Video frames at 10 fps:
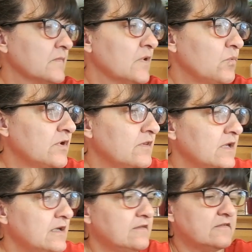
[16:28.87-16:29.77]
one of
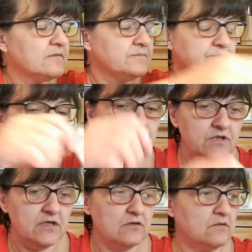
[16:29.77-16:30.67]
these, what are
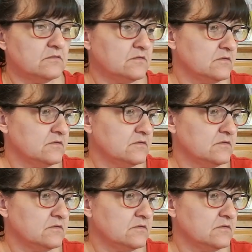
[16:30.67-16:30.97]
they called?